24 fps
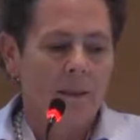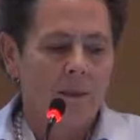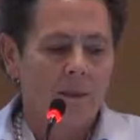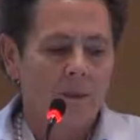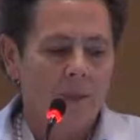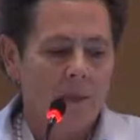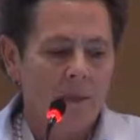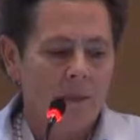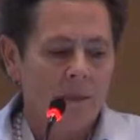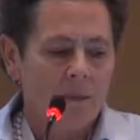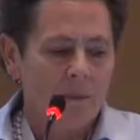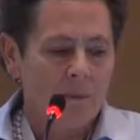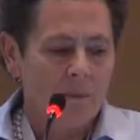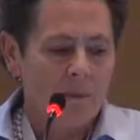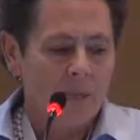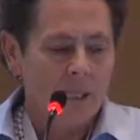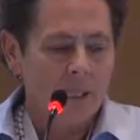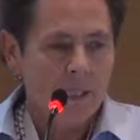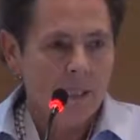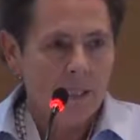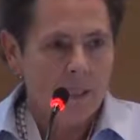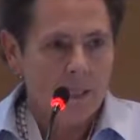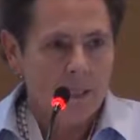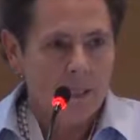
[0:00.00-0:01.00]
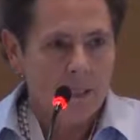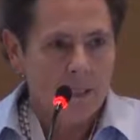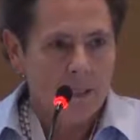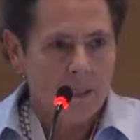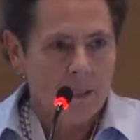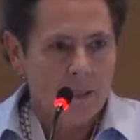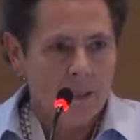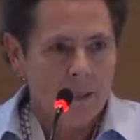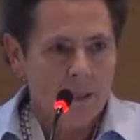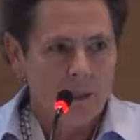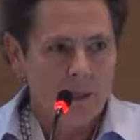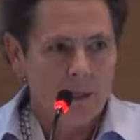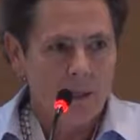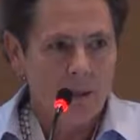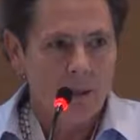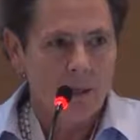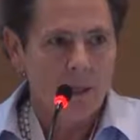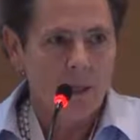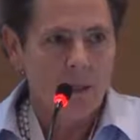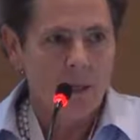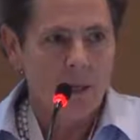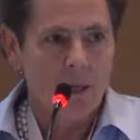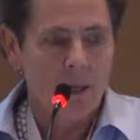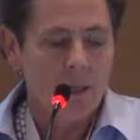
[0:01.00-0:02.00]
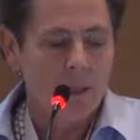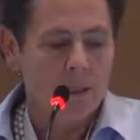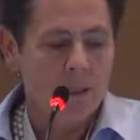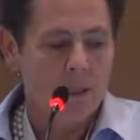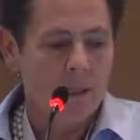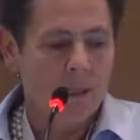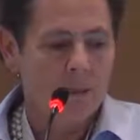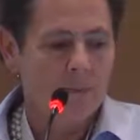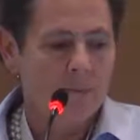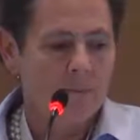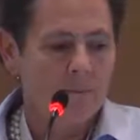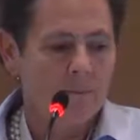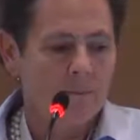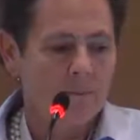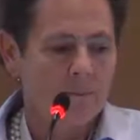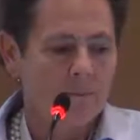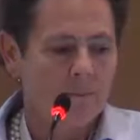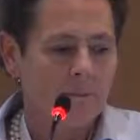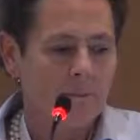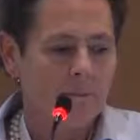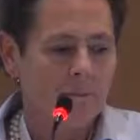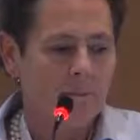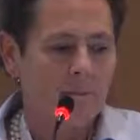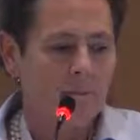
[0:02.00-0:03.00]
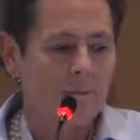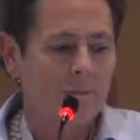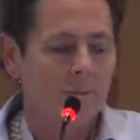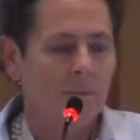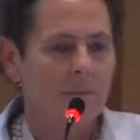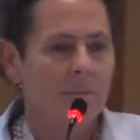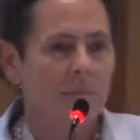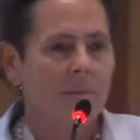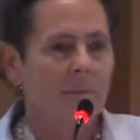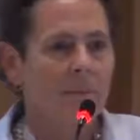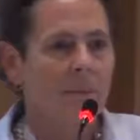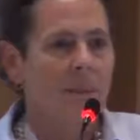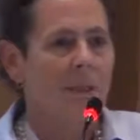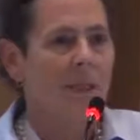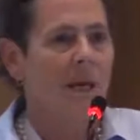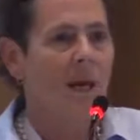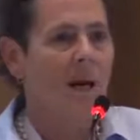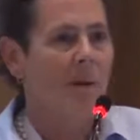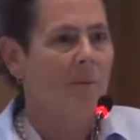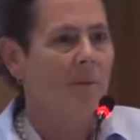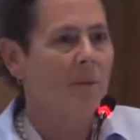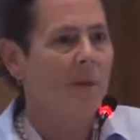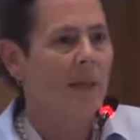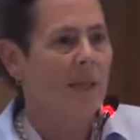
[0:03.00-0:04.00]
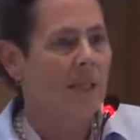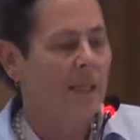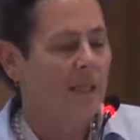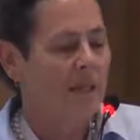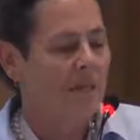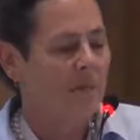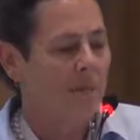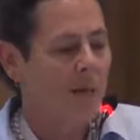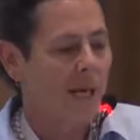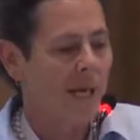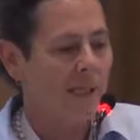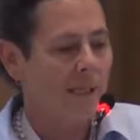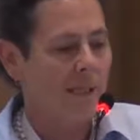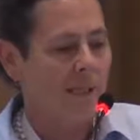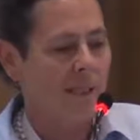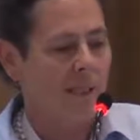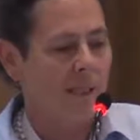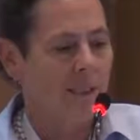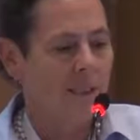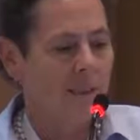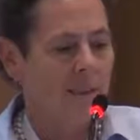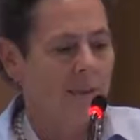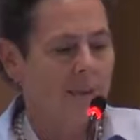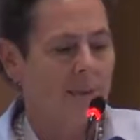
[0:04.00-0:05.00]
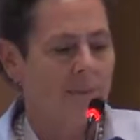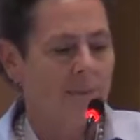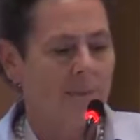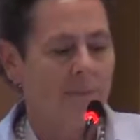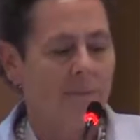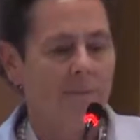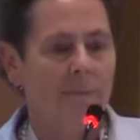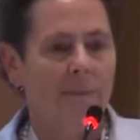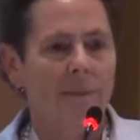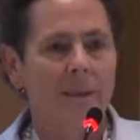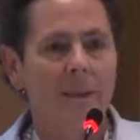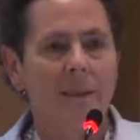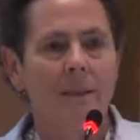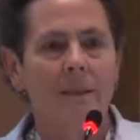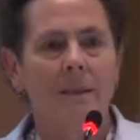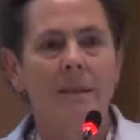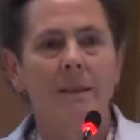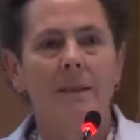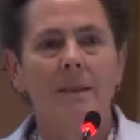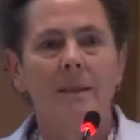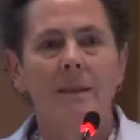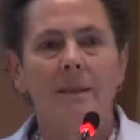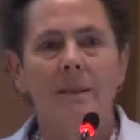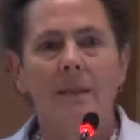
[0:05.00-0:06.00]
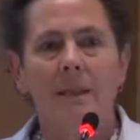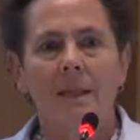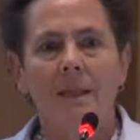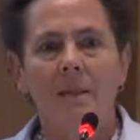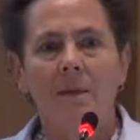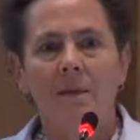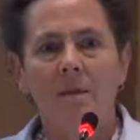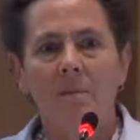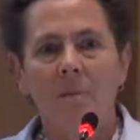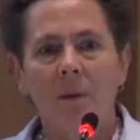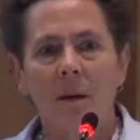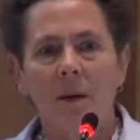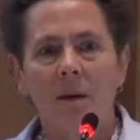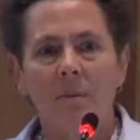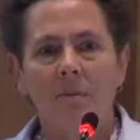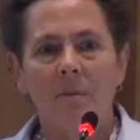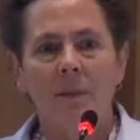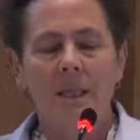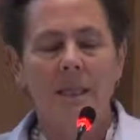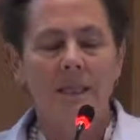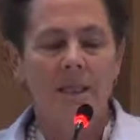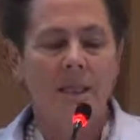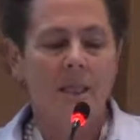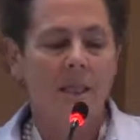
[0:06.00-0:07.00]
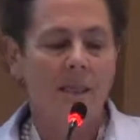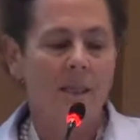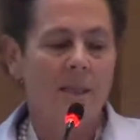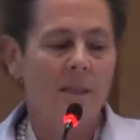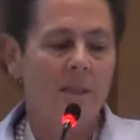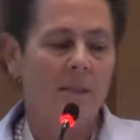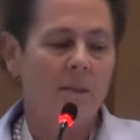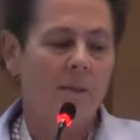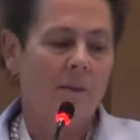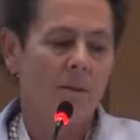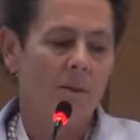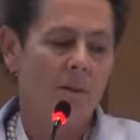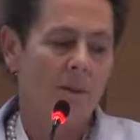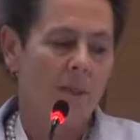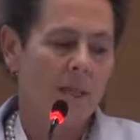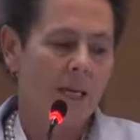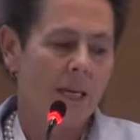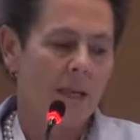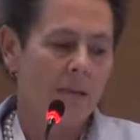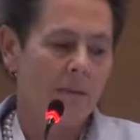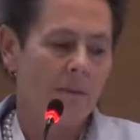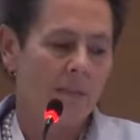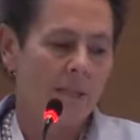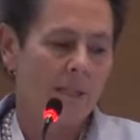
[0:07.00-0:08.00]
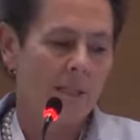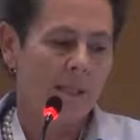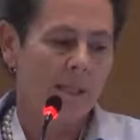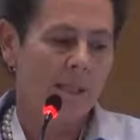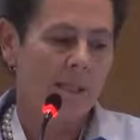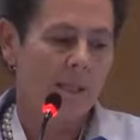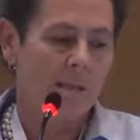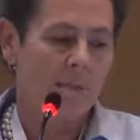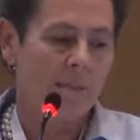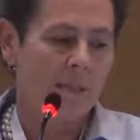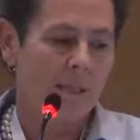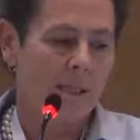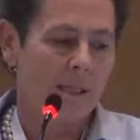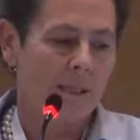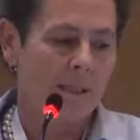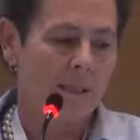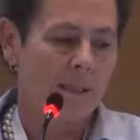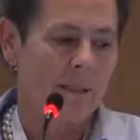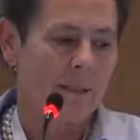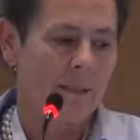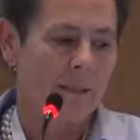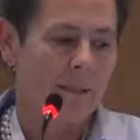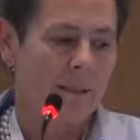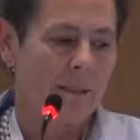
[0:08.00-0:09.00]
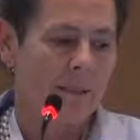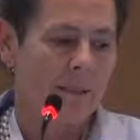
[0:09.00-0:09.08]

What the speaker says: what is the risk? You turn it on, it doesn't operate at capacity. Either the power plant doesn't or the gathering system doesn't.